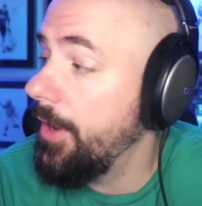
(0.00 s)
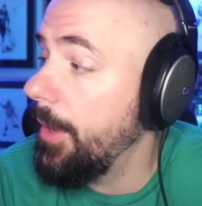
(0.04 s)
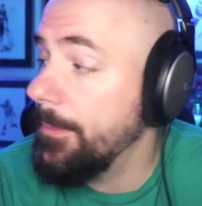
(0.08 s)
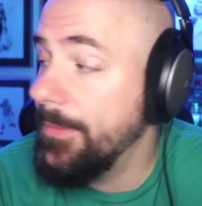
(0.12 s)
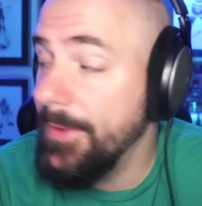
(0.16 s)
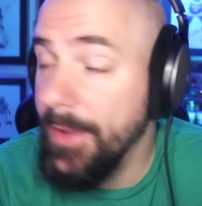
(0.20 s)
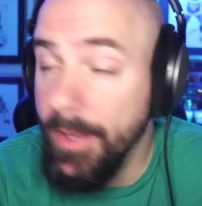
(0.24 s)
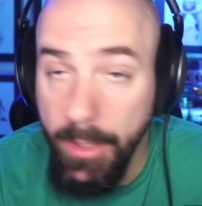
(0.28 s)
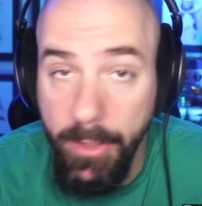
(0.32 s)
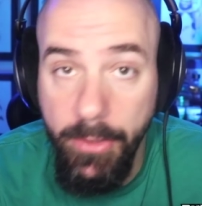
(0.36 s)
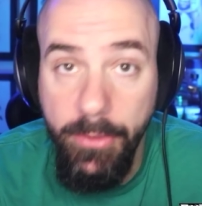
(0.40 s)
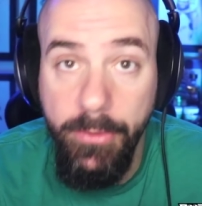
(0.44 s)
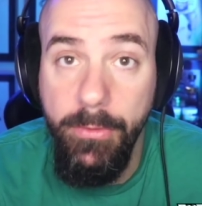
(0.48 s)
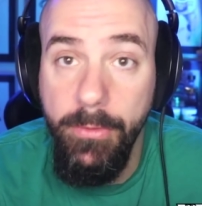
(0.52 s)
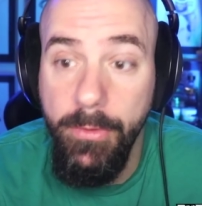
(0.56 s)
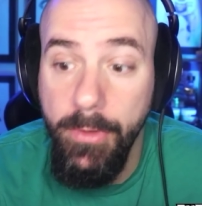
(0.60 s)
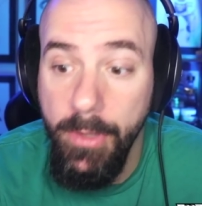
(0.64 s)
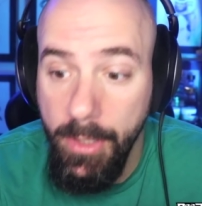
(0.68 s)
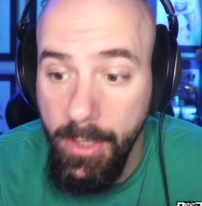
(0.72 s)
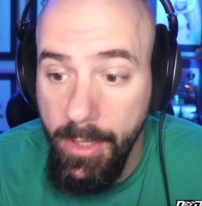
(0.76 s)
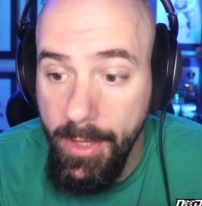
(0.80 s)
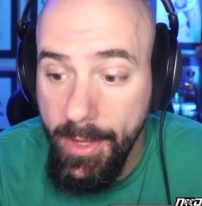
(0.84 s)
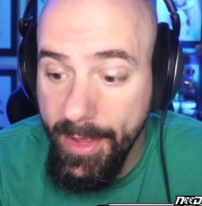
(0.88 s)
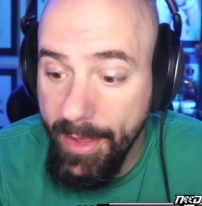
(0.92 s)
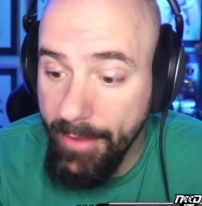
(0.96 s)
I'm telling you,
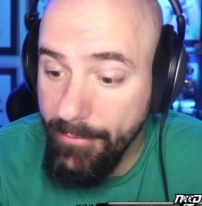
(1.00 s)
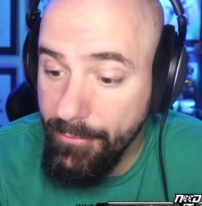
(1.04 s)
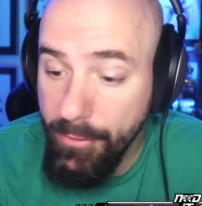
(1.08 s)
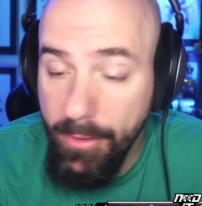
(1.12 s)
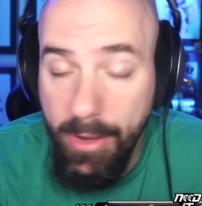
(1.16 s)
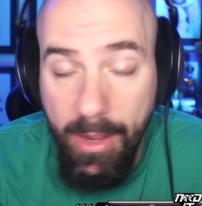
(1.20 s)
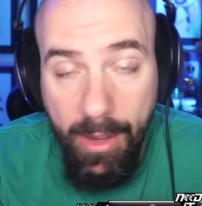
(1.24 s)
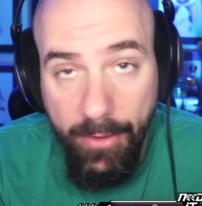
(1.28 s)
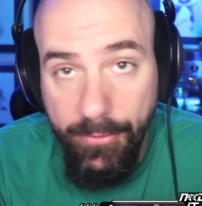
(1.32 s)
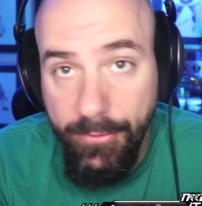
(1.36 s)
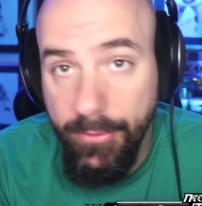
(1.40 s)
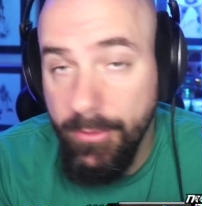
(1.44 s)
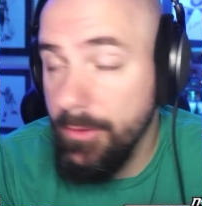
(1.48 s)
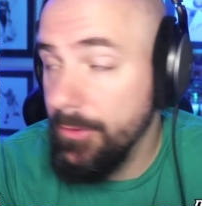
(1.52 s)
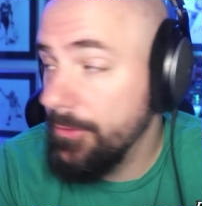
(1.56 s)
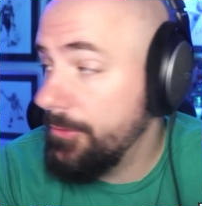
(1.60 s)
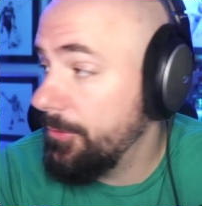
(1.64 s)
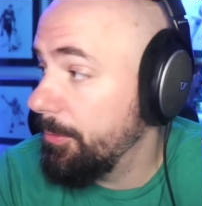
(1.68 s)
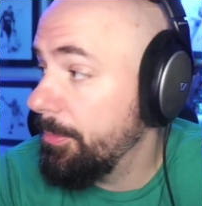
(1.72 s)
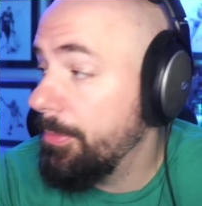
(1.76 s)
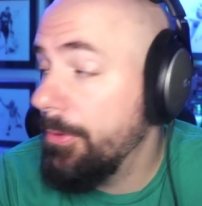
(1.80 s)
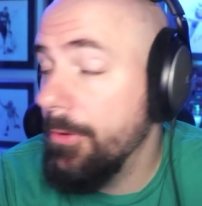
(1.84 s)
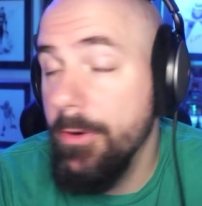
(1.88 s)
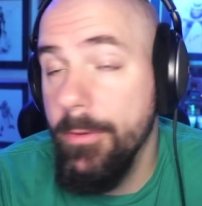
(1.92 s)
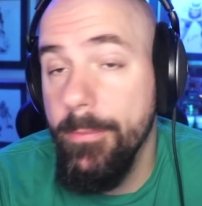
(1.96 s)
if you guys are gonna
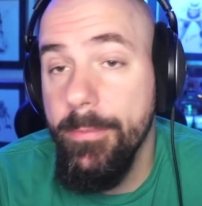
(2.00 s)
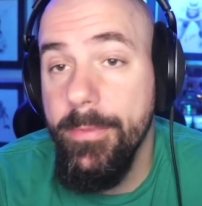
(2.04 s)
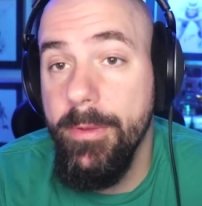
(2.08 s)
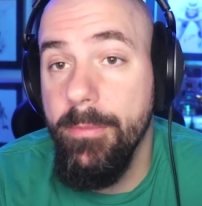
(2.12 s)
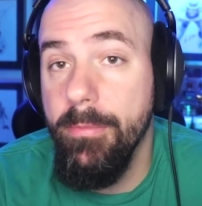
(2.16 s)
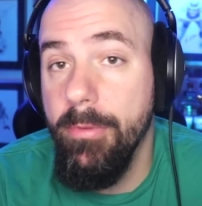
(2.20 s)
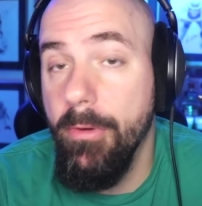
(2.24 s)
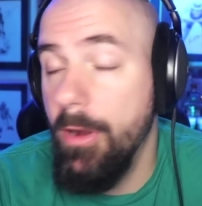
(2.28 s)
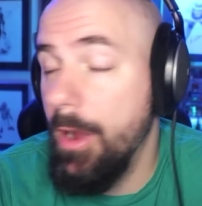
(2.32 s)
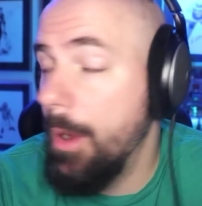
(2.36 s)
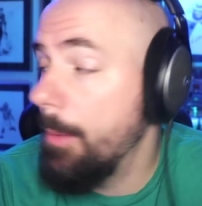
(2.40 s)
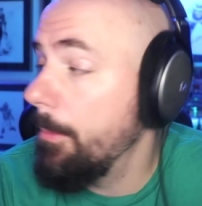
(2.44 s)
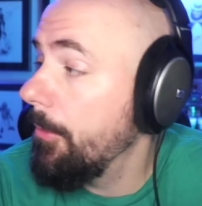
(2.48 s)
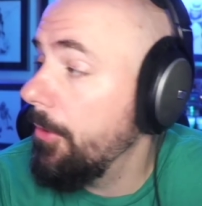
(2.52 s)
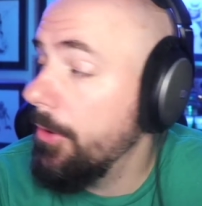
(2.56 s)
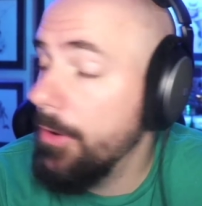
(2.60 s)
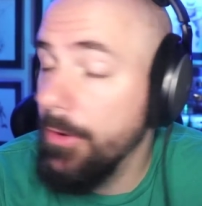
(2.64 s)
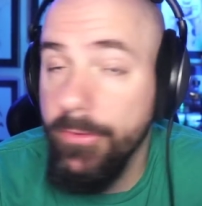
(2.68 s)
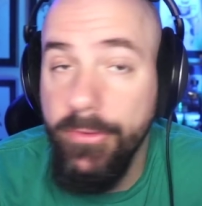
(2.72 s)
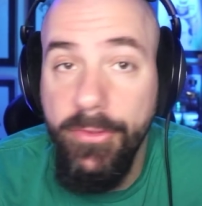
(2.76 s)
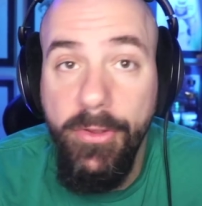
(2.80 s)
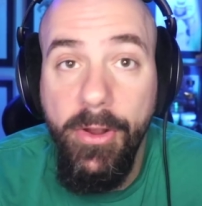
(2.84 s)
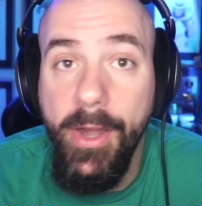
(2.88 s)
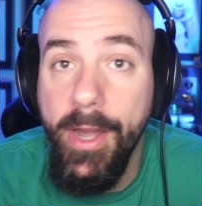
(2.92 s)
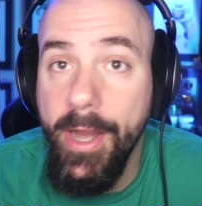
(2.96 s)
support me, bro, I'm gonna
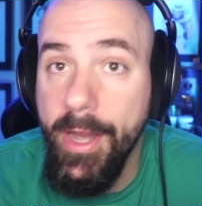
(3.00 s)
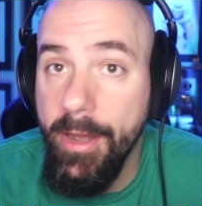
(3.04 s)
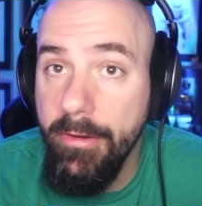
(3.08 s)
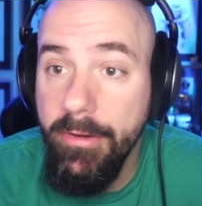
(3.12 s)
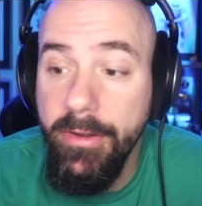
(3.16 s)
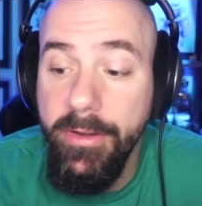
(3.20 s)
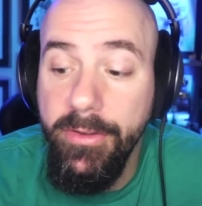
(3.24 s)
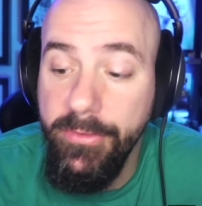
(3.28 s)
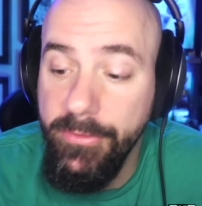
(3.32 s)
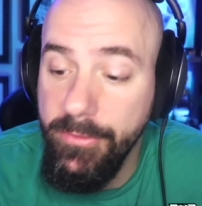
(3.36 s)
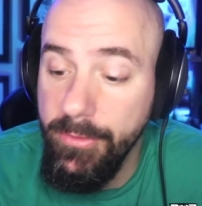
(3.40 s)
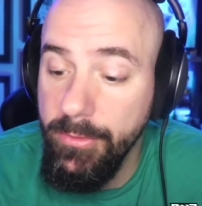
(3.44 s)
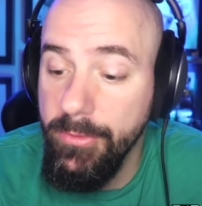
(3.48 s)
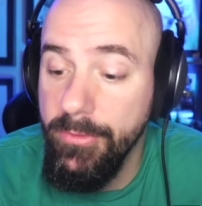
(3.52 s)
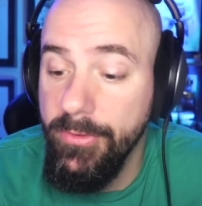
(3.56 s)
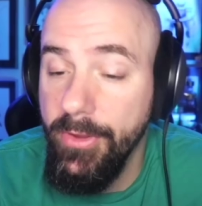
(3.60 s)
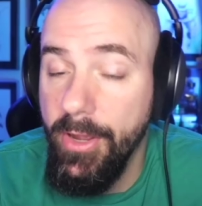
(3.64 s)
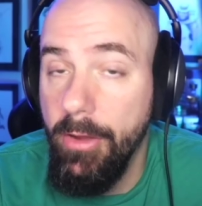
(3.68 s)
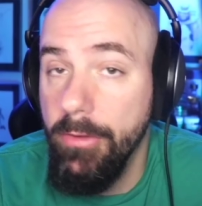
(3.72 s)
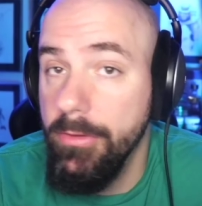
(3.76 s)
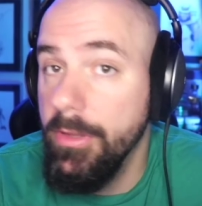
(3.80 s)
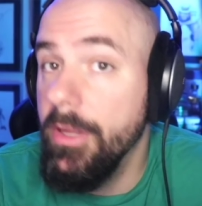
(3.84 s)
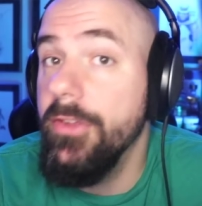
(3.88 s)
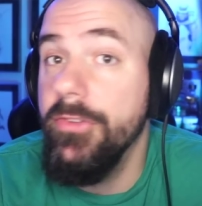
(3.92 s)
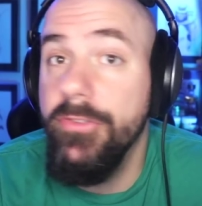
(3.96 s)
start airing these dudes
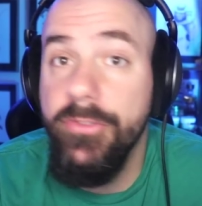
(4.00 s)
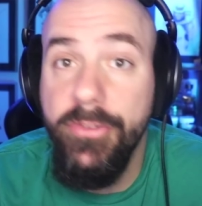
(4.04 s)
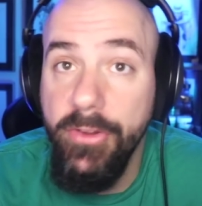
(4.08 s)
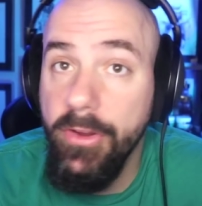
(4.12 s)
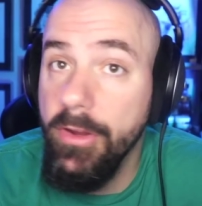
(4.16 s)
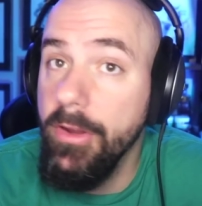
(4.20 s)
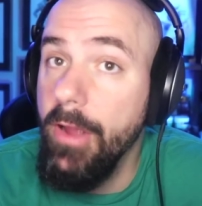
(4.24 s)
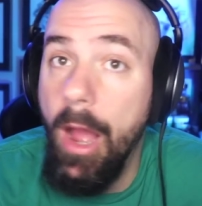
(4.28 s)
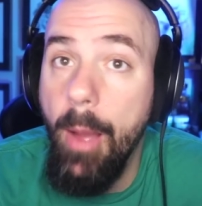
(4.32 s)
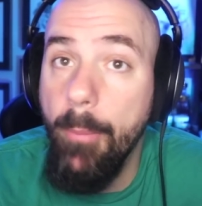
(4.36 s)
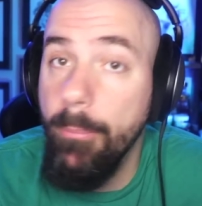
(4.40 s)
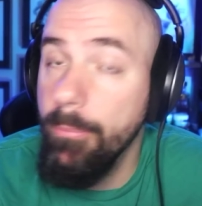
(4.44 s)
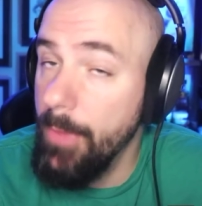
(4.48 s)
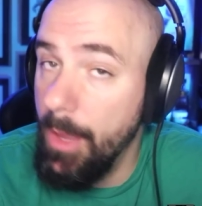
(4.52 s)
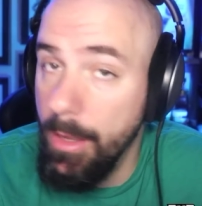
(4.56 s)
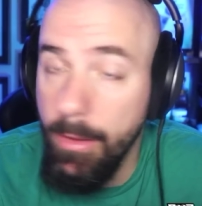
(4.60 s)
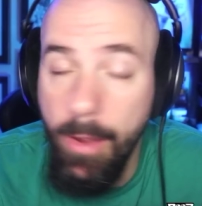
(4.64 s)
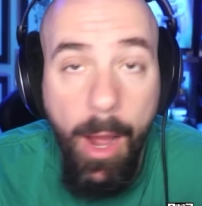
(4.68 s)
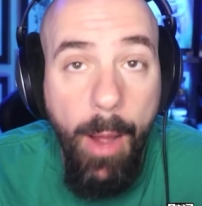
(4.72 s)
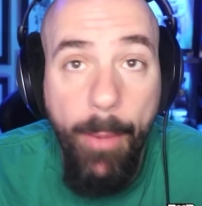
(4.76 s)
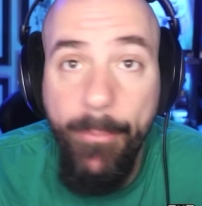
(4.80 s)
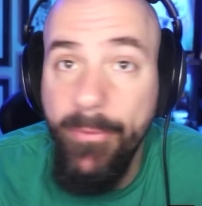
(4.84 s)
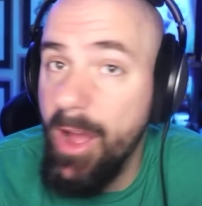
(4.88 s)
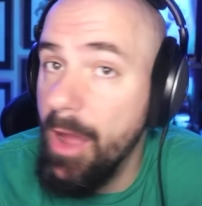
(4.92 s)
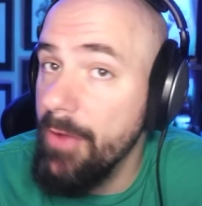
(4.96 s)
out. Like, sir, I'm,
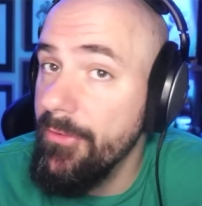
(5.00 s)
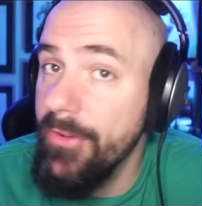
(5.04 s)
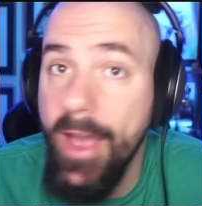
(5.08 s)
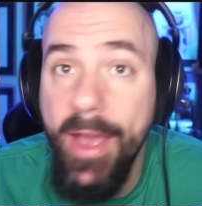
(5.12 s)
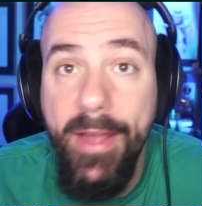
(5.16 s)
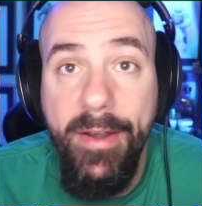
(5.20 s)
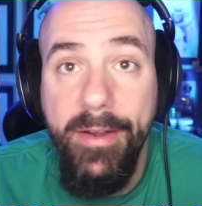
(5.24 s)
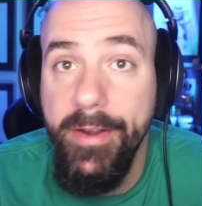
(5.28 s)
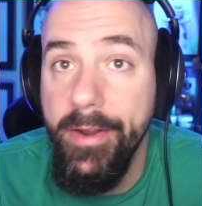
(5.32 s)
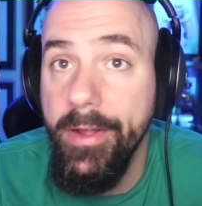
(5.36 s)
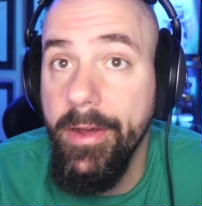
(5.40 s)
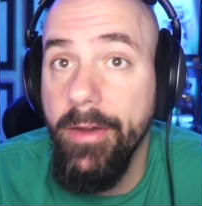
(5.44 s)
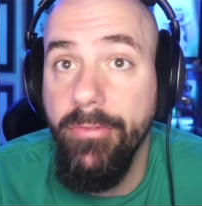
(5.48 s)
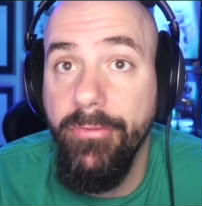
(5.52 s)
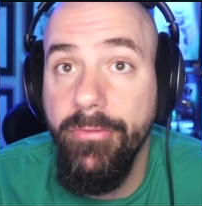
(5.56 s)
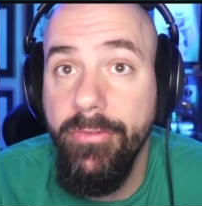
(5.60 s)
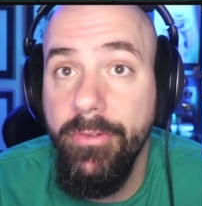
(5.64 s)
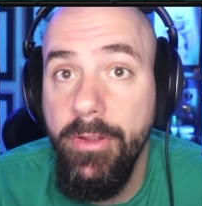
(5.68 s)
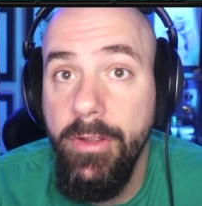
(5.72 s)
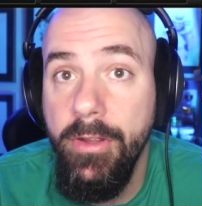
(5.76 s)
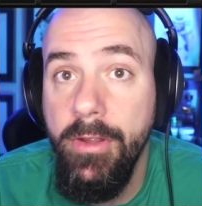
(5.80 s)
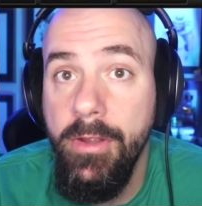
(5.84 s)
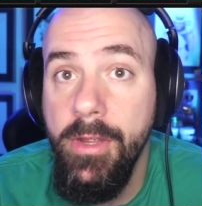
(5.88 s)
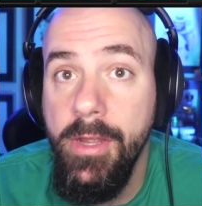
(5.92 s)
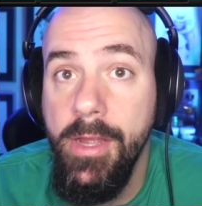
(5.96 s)
I'm, I've had enough.
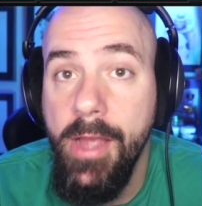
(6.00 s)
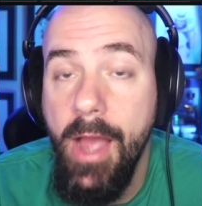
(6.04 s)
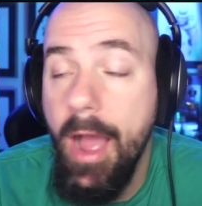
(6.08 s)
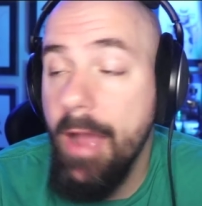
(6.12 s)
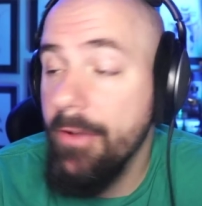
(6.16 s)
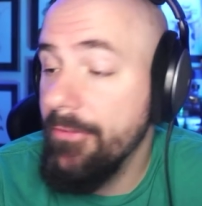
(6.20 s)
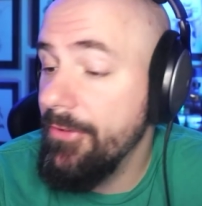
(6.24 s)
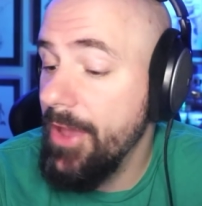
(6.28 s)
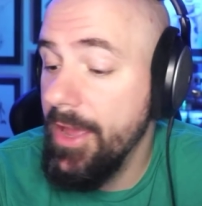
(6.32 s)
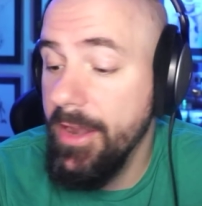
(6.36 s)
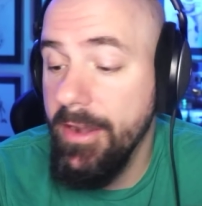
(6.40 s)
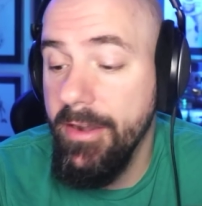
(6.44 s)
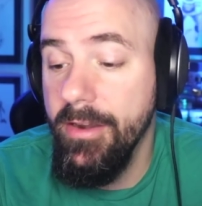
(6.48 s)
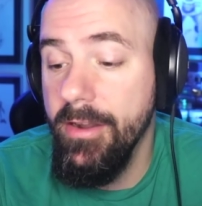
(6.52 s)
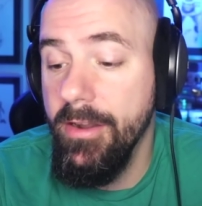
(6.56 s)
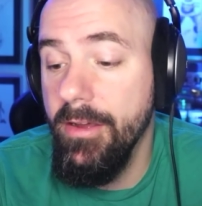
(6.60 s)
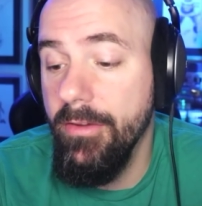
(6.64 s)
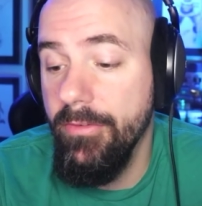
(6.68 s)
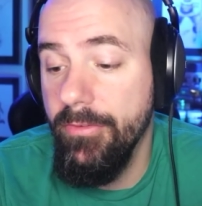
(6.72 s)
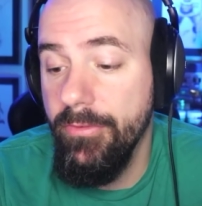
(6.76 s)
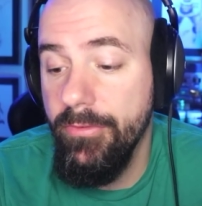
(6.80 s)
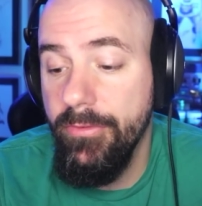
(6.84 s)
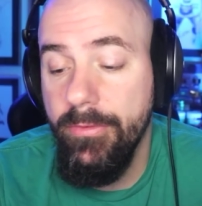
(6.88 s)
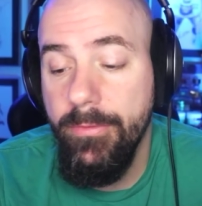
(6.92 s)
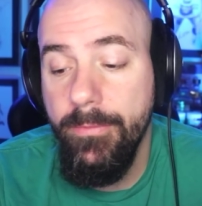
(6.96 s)
I've had
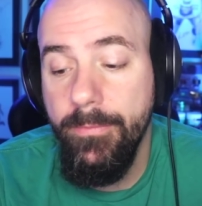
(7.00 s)
enough.